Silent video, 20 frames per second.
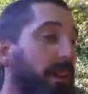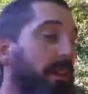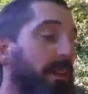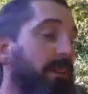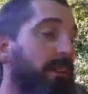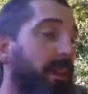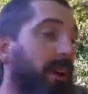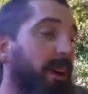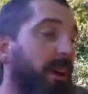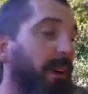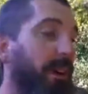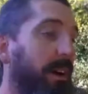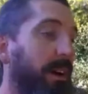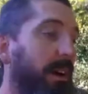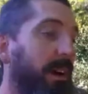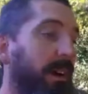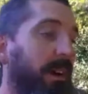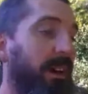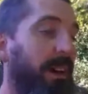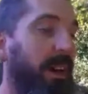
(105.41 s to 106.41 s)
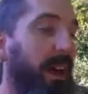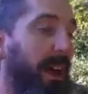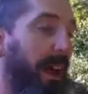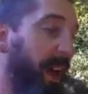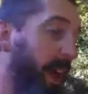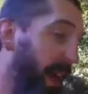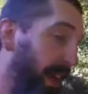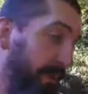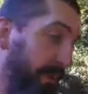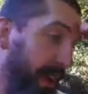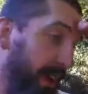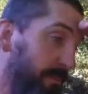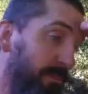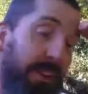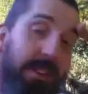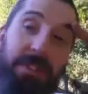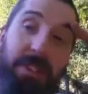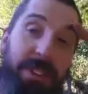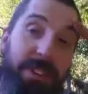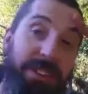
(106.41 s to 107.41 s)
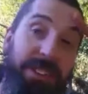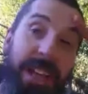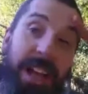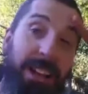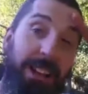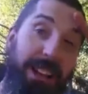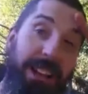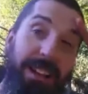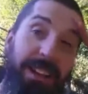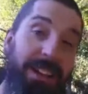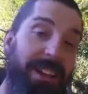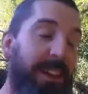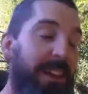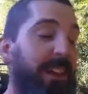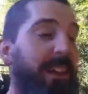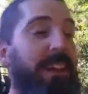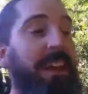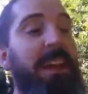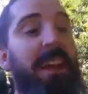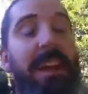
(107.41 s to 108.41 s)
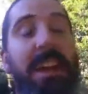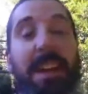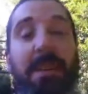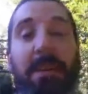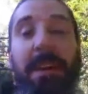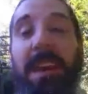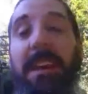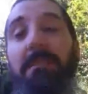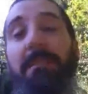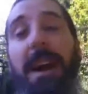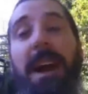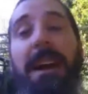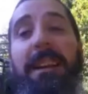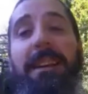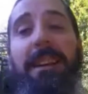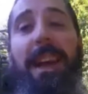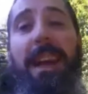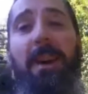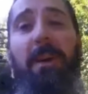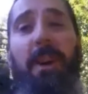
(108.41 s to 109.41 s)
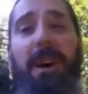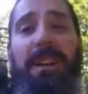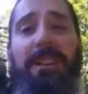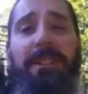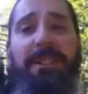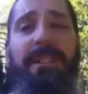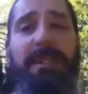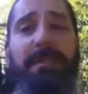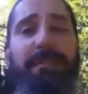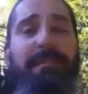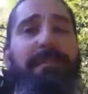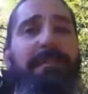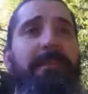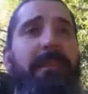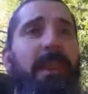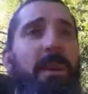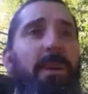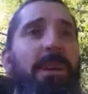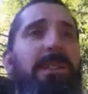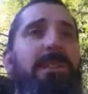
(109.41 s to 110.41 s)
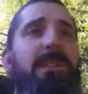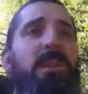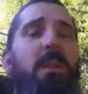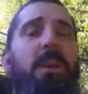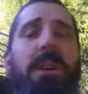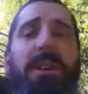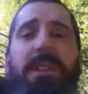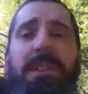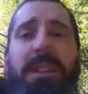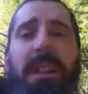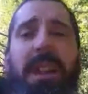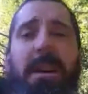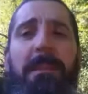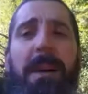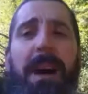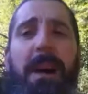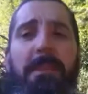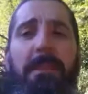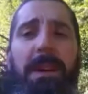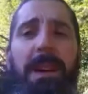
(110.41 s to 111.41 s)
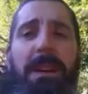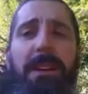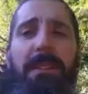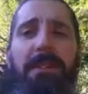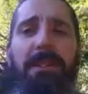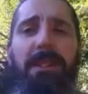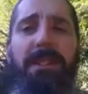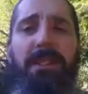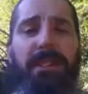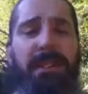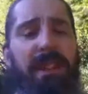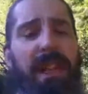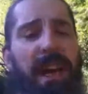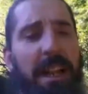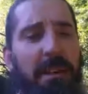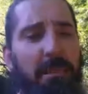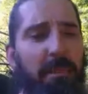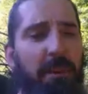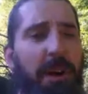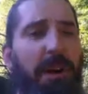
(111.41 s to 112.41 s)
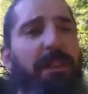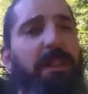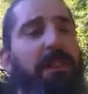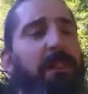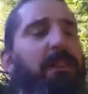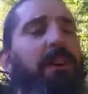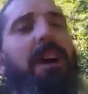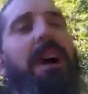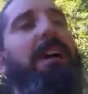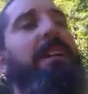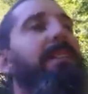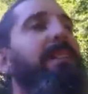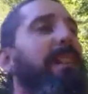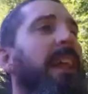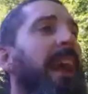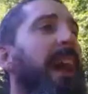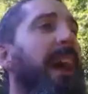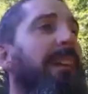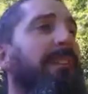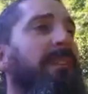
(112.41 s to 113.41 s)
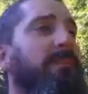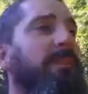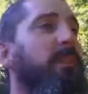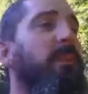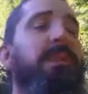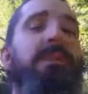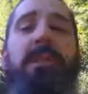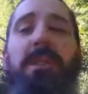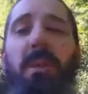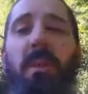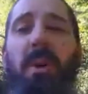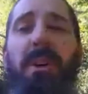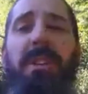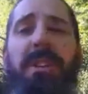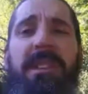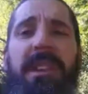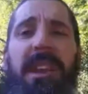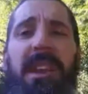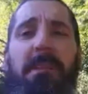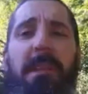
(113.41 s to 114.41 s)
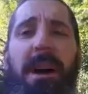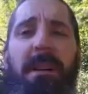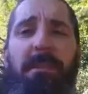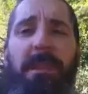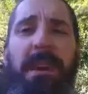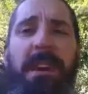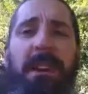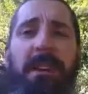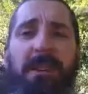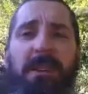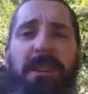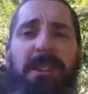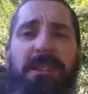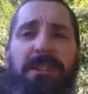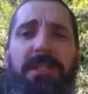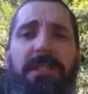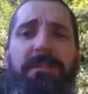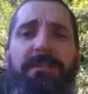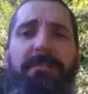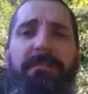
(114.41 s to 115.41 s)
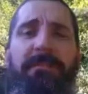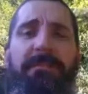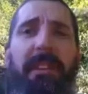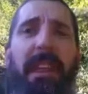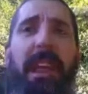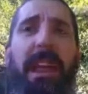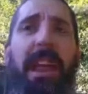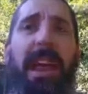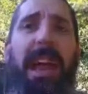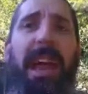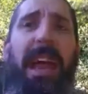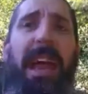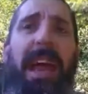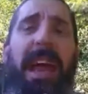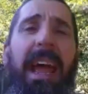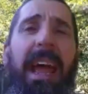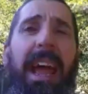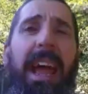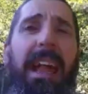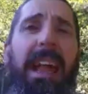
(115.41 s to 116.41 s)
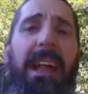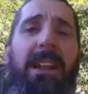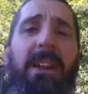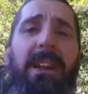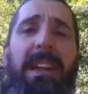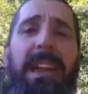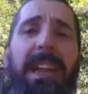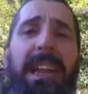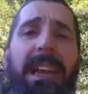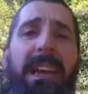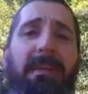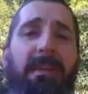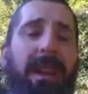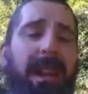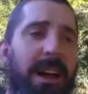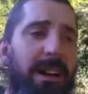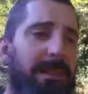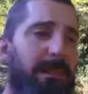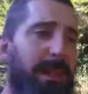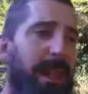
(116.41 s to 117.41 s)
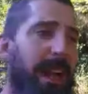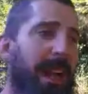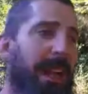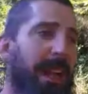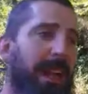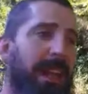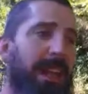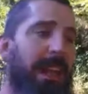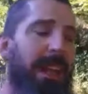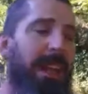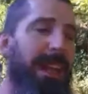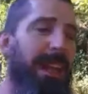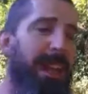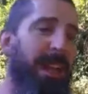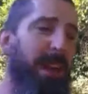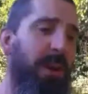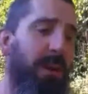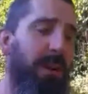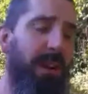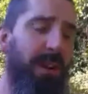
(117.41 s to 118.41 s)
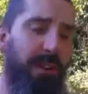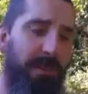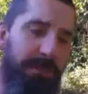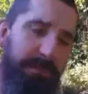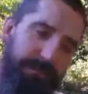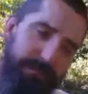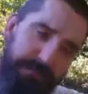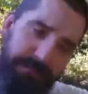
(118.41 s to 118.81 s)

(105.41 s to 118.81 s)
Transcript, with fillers: So I'm having my first salad. But getting back to that question, what's the worst thing about being a Christian? I had a brother in Christ ask me, "What's the worst thing about being a Christian?" And I looked at him and I'm like, "Well,